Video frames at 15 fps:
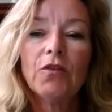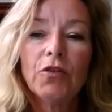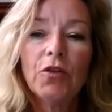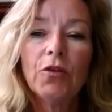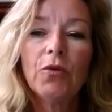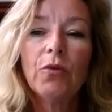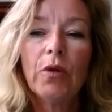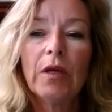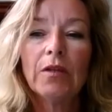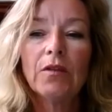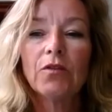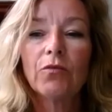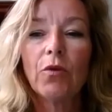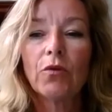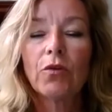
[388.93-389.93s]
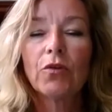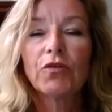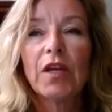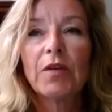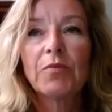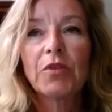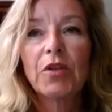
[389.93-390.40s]
to its role
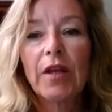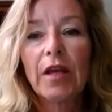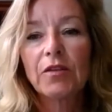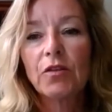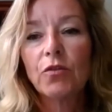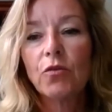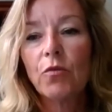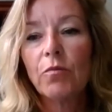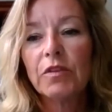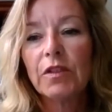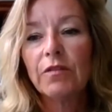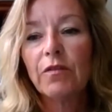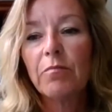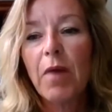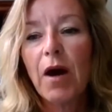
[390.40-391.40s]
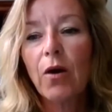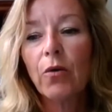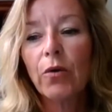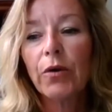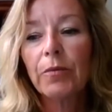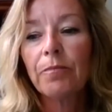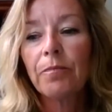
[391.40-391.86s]
conception as a normative
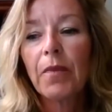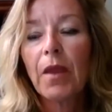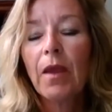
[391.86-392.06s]
power.